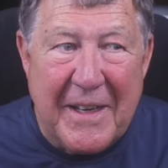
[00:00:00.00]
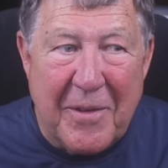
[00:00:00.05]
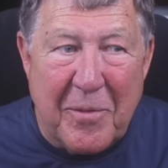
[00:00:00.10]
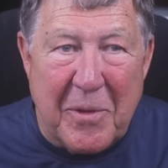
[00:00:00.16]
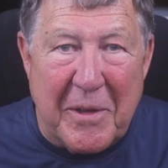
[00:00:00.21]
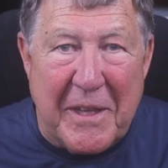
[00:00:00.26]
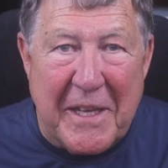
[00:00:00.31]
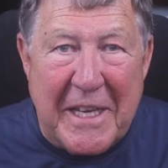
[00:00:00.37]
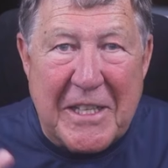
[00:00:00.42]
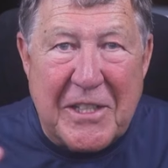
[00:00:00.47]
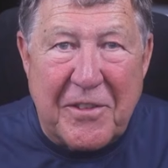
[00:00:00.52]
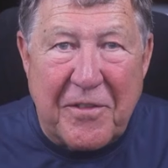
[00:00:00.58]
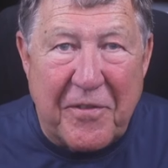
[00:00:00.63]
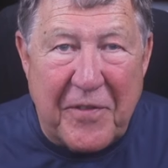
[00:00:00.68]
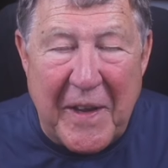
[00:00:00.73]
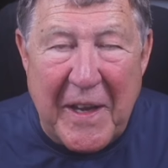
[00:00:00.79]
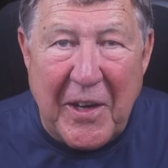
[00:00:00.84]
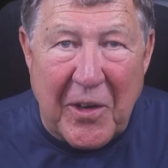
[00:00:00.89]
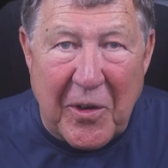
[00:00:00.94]
with his
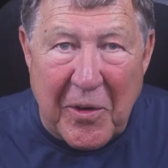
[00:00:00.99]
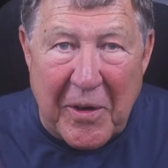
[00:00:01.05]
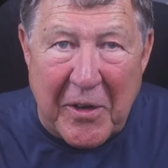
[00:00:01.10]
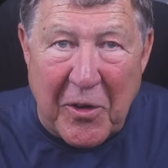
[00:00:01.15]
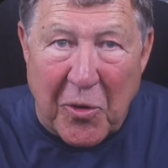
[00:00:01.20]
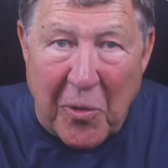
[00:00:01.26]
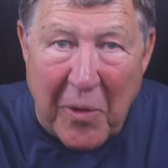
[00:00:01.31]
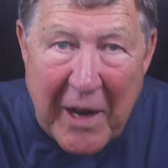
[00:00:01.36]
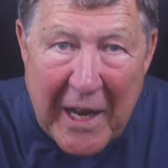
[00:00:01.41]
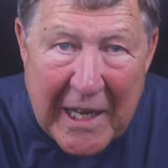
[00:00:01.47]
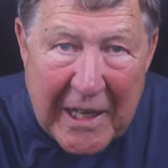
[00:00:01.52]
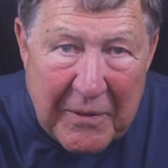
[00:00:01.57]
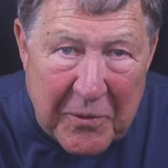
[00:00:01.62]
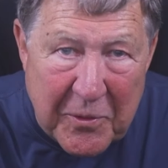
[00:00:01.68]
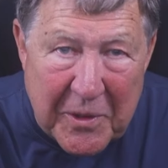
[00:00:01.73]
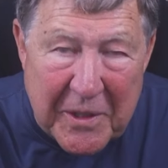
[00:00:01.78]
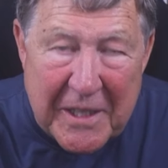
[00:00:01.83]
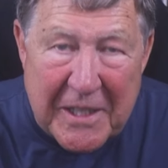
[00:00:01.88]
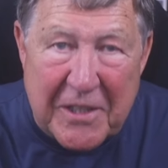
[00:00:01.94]
finger,
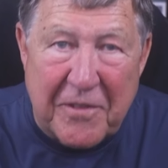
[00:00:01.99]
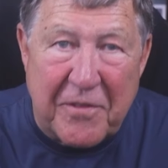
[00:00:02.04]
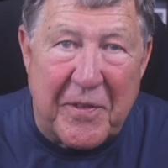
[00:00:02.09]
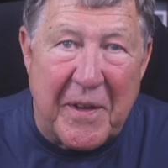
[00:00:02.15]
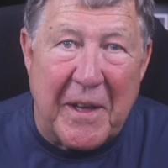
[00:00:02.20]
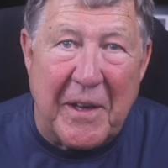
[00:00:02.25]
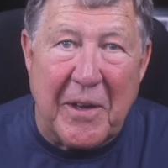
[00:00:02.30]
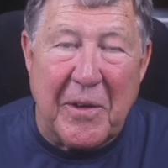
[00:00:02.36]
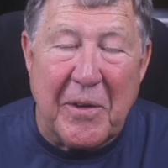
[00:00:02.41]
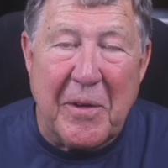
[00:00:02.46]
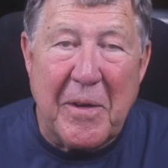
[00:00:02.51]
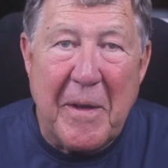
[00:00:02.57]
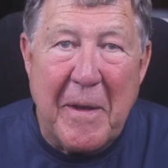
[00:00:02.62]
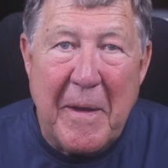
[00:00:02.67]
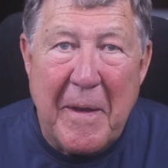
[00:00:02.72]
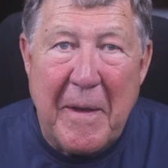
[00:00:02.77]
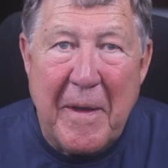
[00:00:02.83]
engraved with his finger,